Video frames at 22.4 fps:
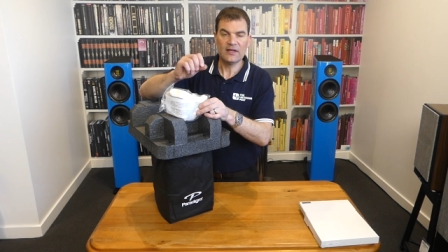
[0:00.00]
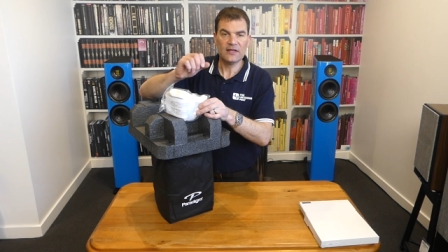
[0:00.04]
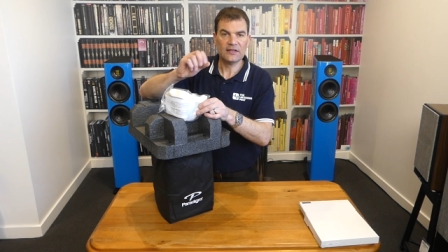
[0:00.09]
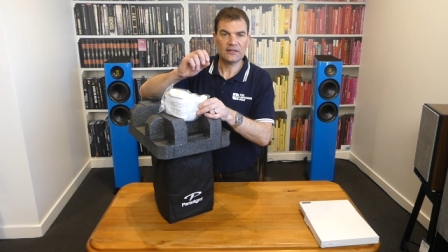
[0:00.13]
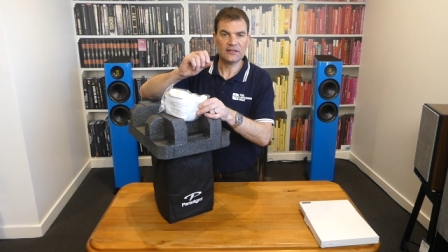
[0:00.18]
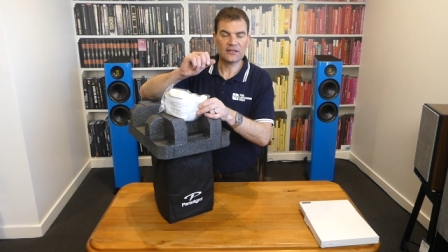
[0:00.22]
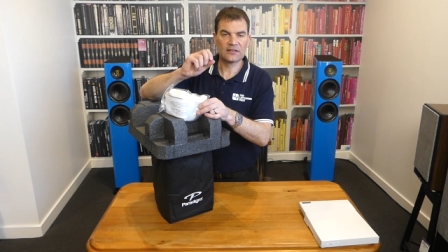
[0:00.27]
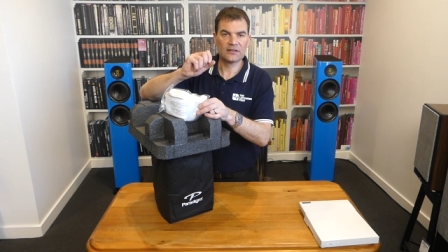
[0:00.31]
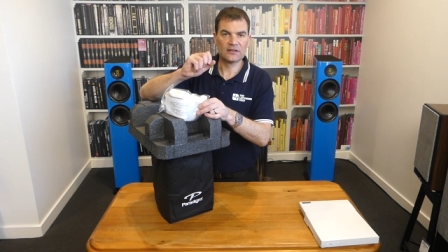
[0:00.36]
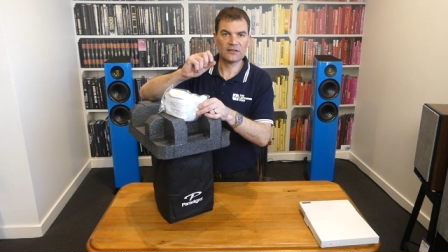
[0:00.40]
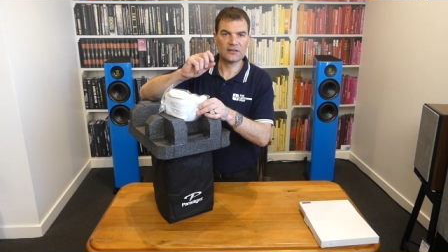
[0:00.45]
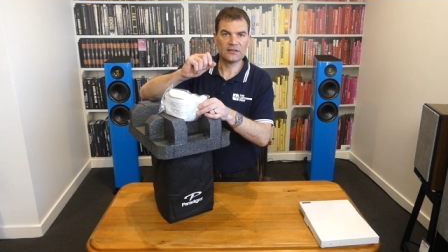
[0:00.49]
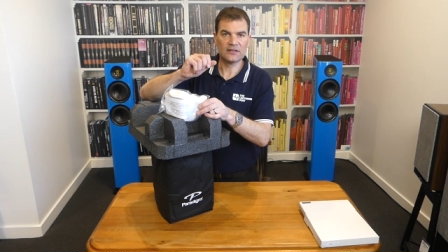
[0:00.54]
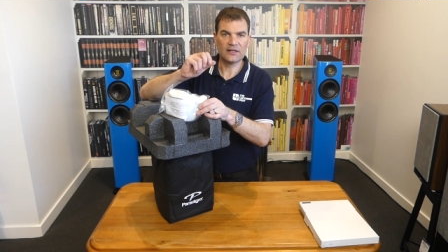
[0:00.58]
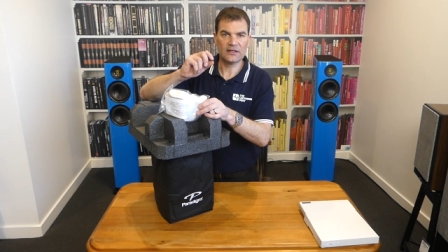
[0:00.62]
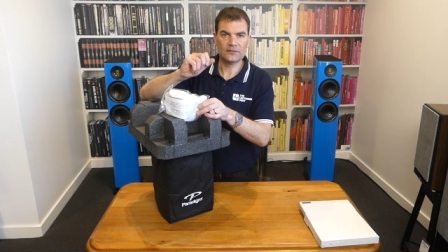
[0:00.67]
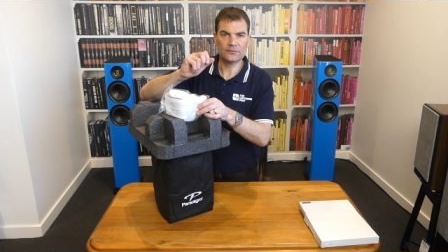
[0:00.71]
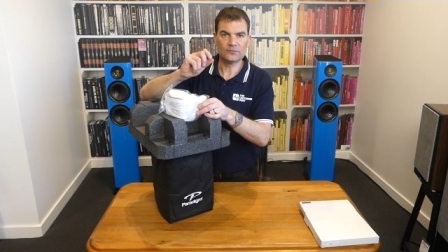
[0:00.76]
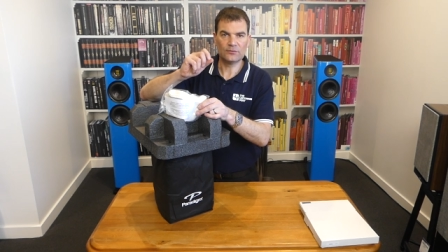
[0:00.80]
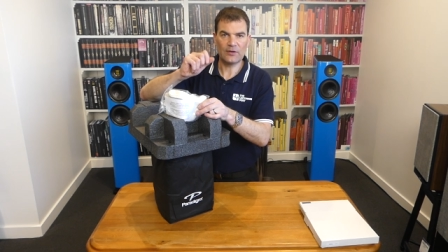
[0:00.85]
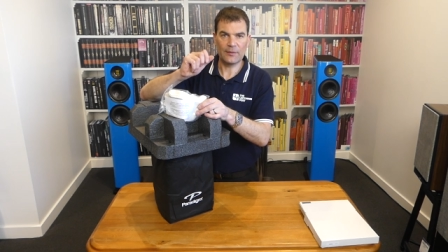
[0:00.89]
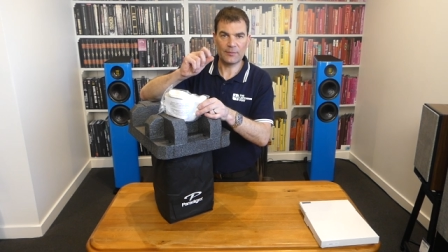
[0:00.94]
little
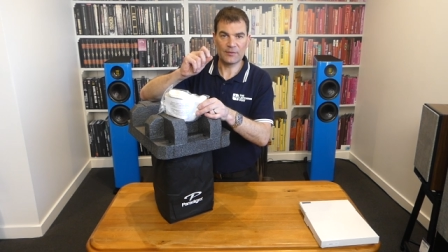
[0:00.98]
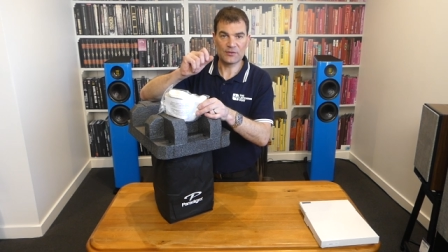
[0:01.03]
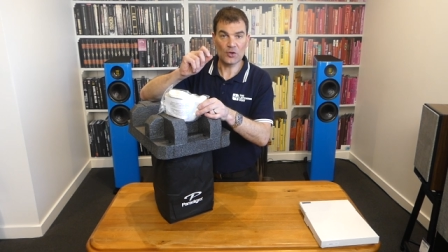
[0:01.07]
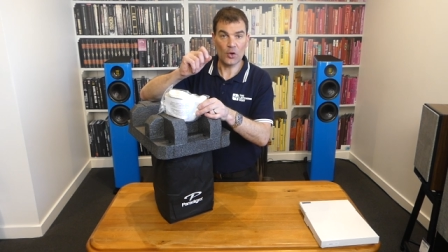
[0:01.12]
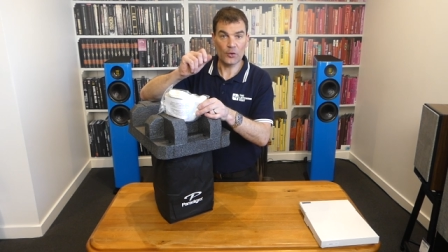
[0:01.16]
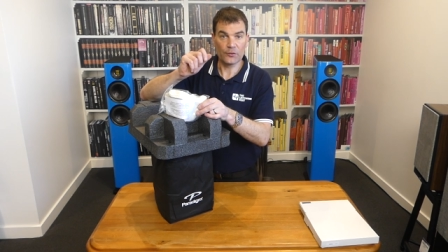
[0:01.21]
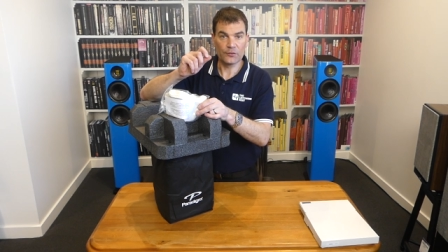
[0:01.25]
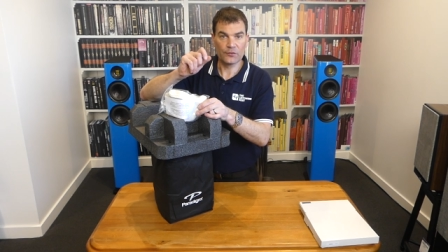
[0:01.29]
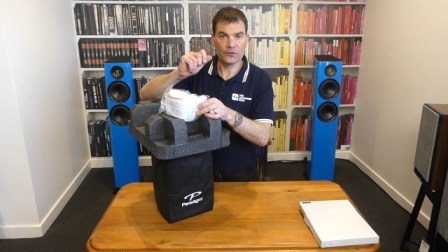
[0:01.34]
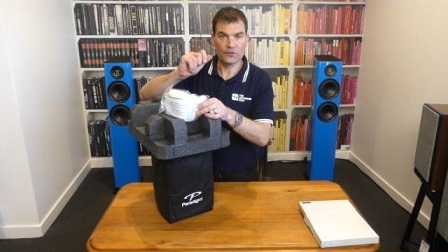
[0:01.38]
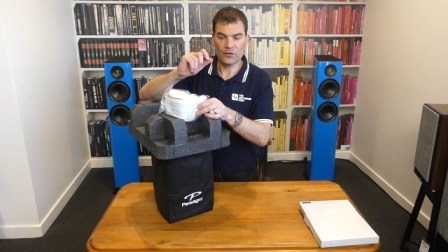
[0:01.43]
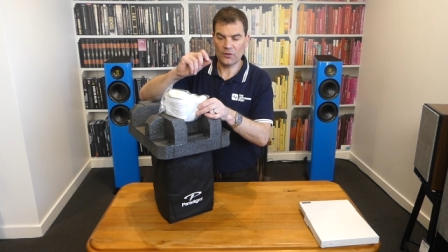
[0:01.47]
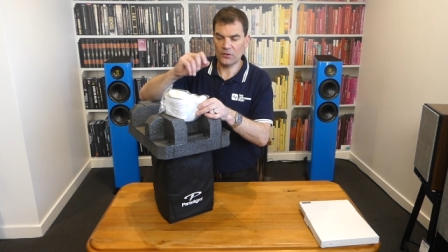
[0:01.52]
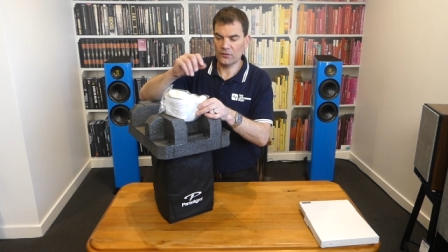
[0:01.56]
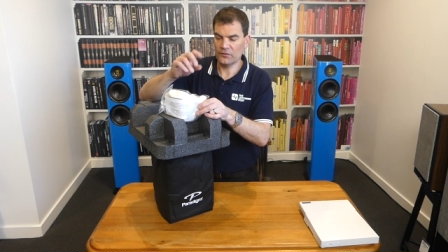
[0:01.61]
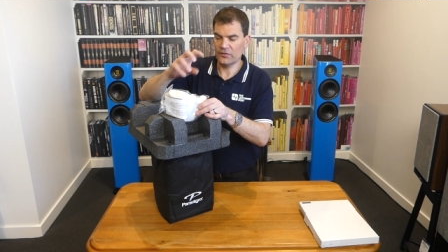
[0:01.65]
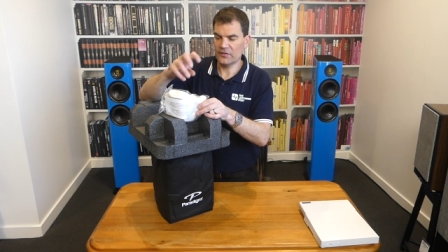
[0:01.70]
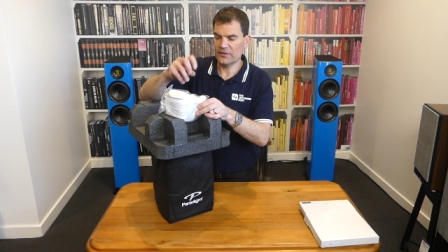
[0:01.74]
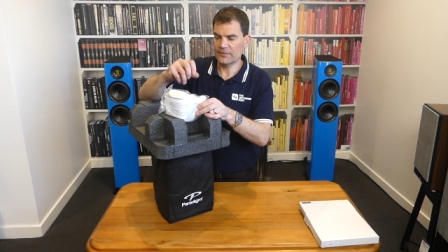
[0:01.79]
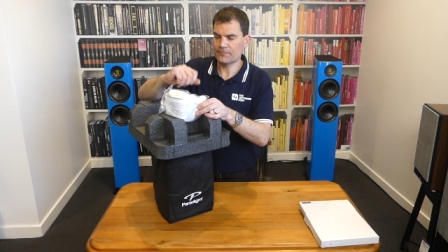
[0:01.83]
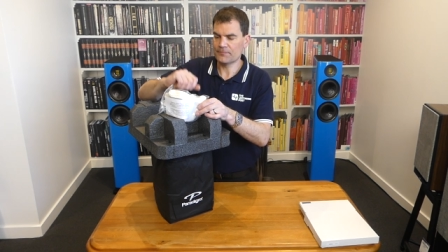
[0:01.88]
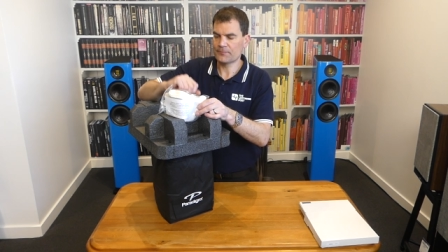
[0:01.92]
uh, rubber dots on
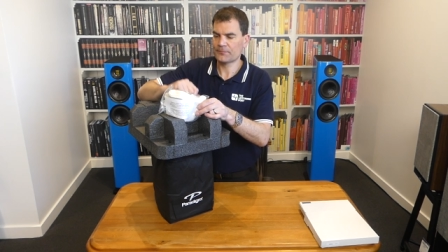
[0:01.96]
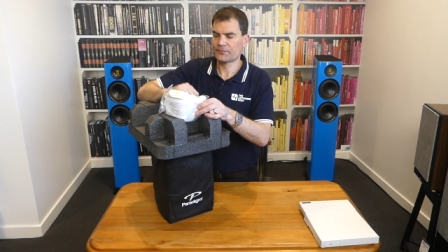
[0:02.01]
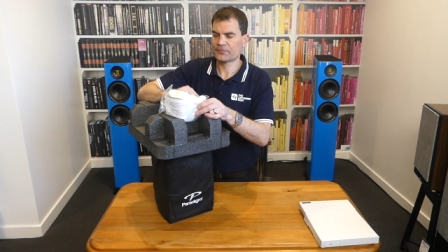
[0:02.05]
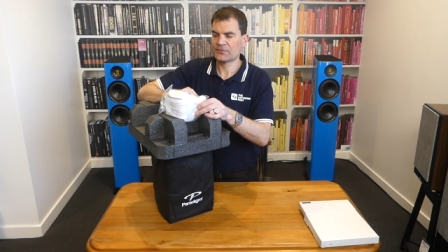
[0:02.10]
them